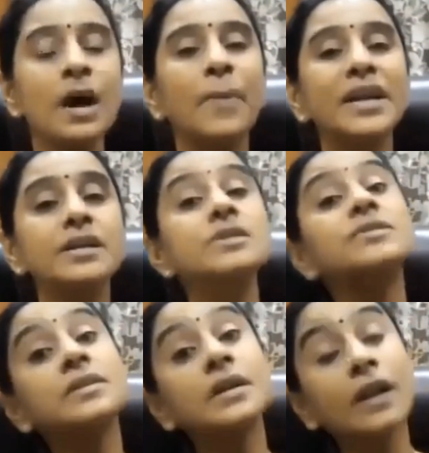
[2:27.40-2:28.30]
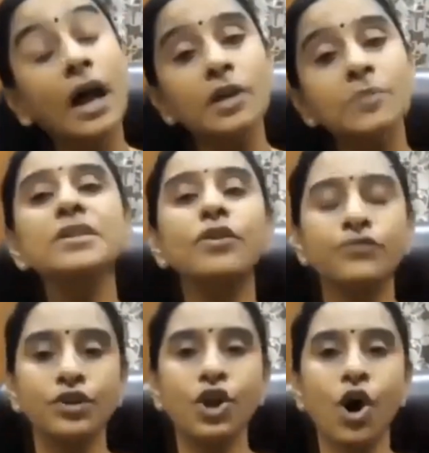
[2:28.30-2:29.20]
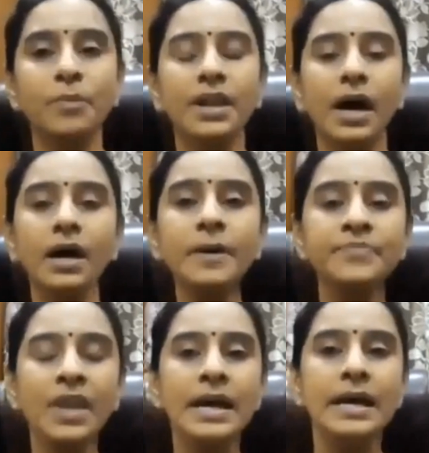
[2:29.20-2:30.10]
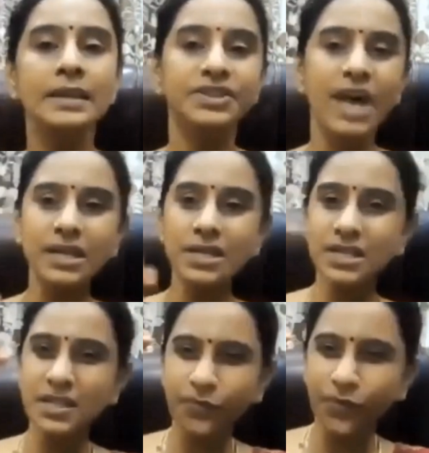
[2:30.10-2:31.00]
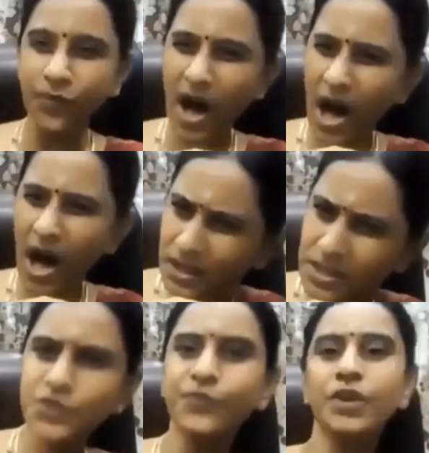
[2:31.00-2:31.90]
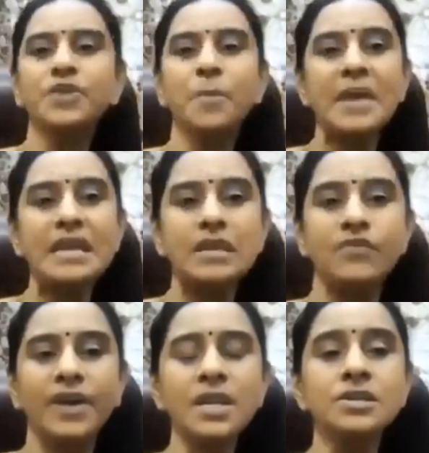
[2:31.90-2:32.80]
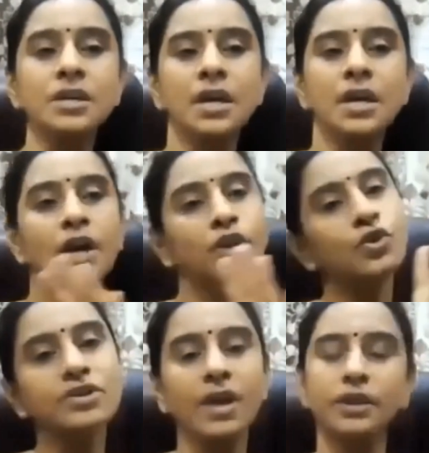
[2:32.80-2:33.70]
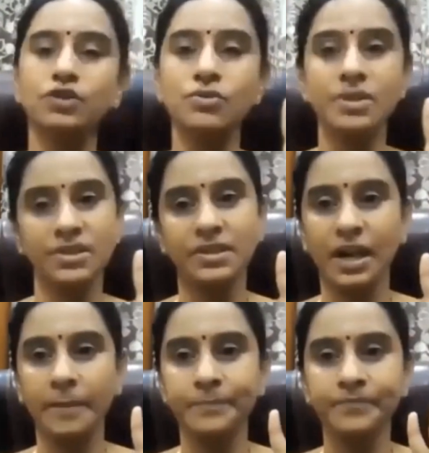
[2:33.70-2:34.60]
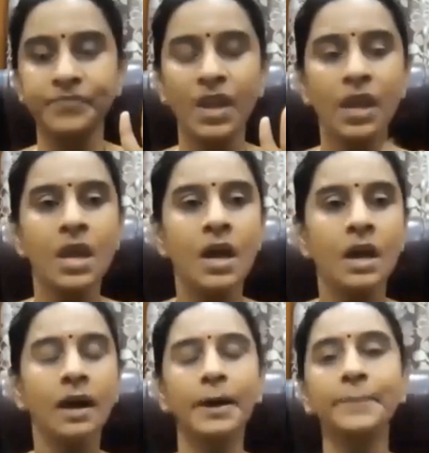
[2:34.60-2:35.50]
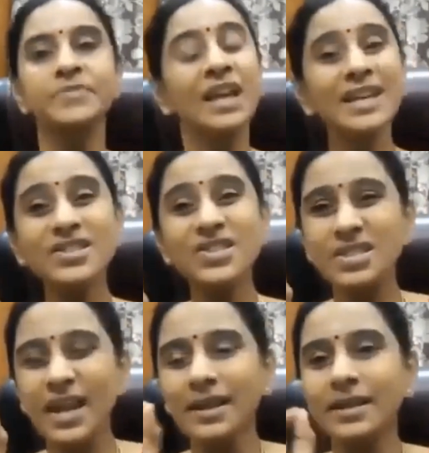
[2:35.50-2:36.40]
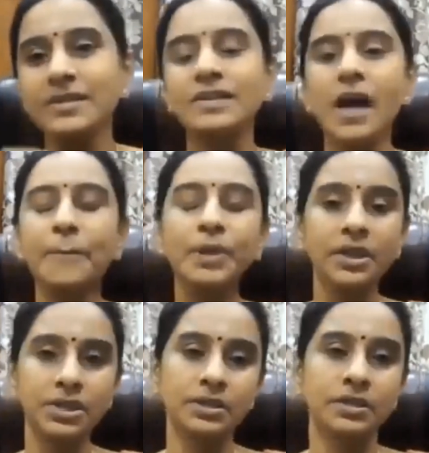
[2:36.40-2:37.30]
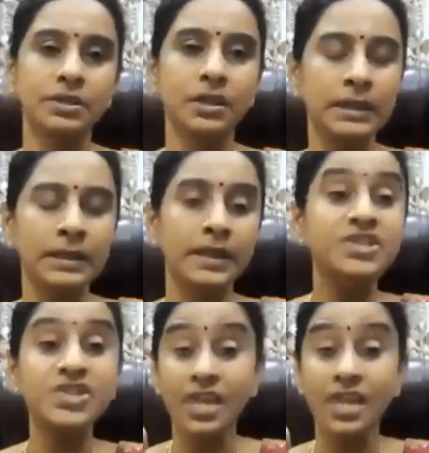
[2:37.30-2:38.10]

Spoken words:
by describing the phenomena that is farthest from the main event you're trying to describe. Let's take an example here. Let's